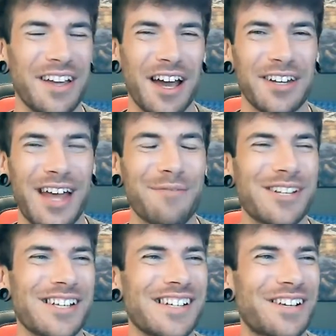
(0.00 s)
a
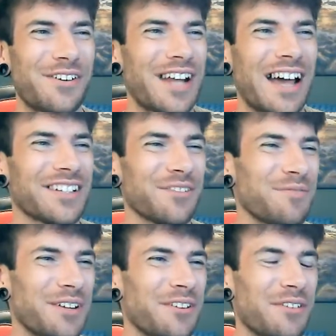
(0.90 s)
nemesis called Adam,
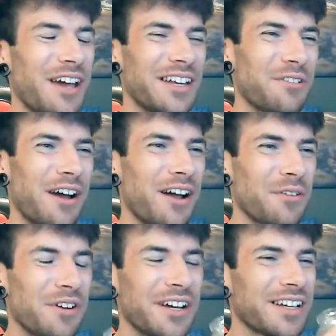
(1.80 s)
and anywhere I
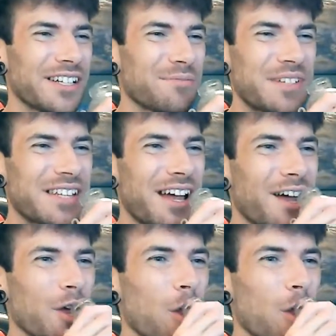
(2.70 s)
work, it's bizarre.